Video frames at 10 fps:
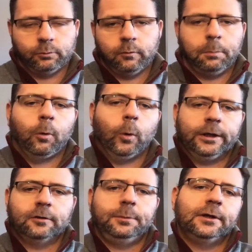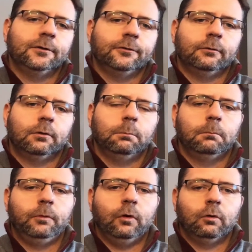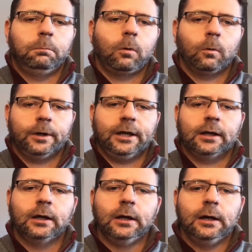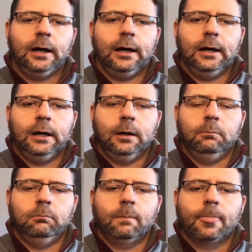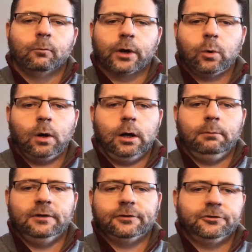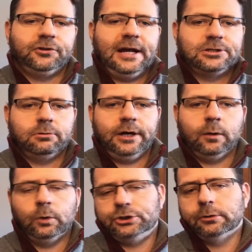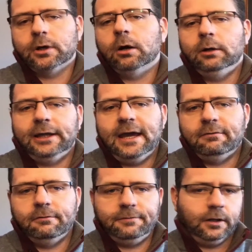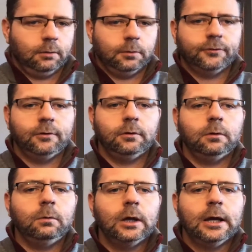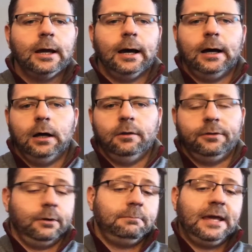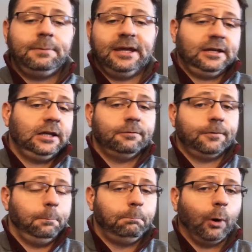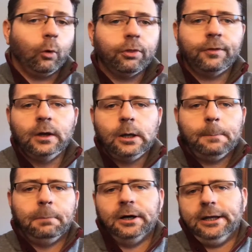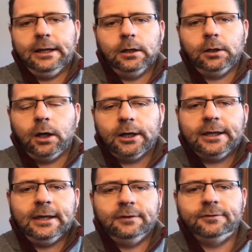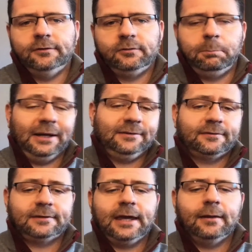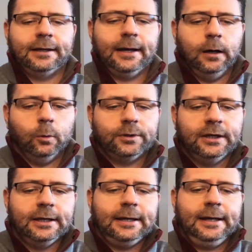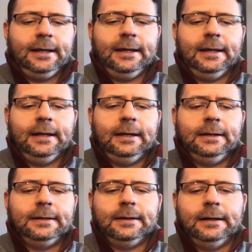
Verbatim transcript: with reportings, because the reporting requirements are saturating what you currently have available to you. There may be a need for both, but in a lot of cases, by scaling out and